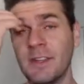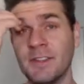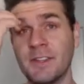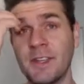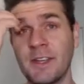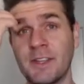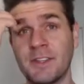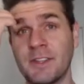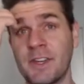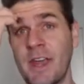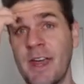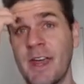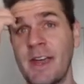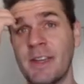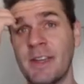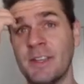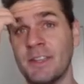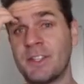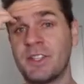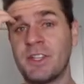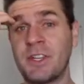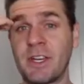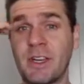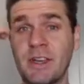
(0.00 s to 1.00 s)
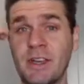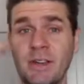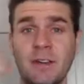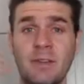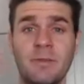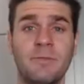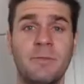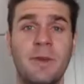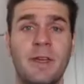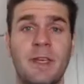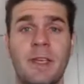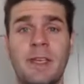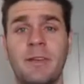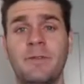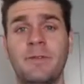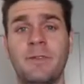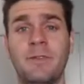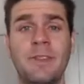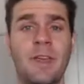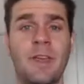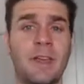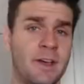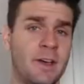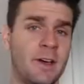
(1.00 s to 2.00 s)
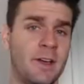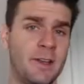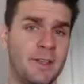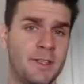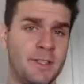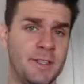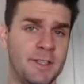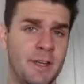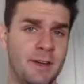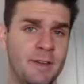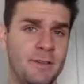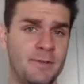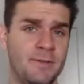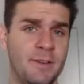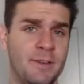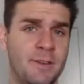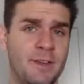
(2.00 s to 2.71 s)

such as chicken and beef and that kind of stuff,